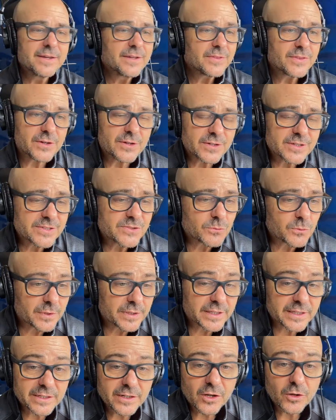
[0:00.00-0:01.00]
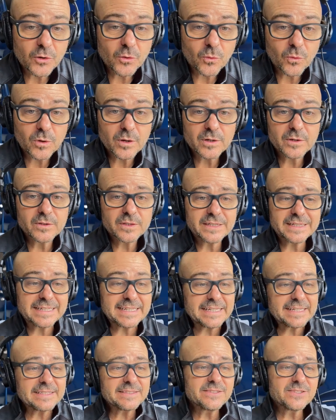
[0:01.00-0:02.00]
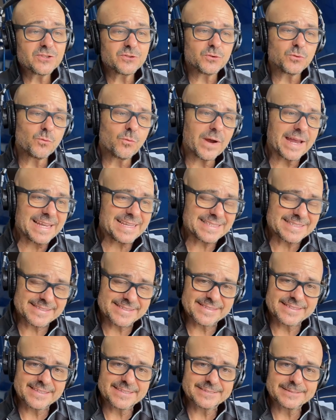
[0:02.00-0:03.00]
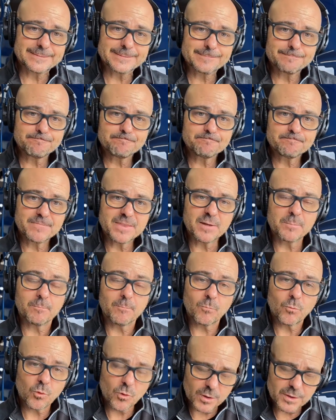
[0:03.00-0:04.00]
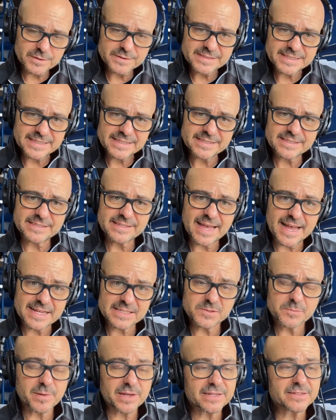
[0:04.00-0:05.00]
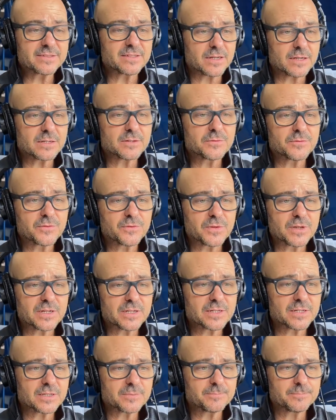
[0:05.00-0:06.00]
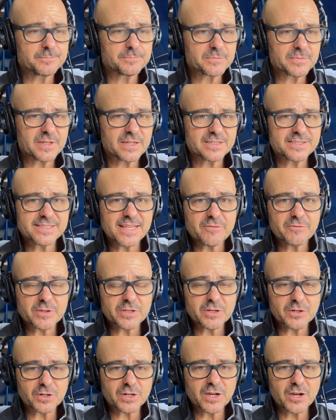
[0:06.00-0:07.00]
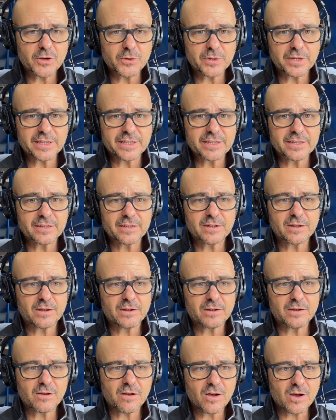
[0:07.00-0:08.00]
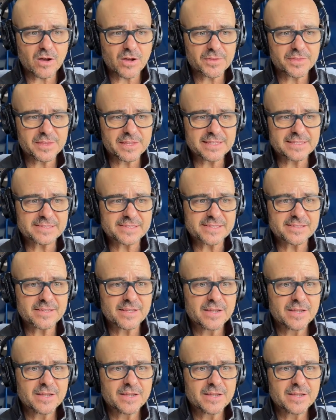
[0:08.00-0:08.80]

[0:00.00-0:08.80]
There's really no need to waste the warranty aspect of a 7-year coating on this.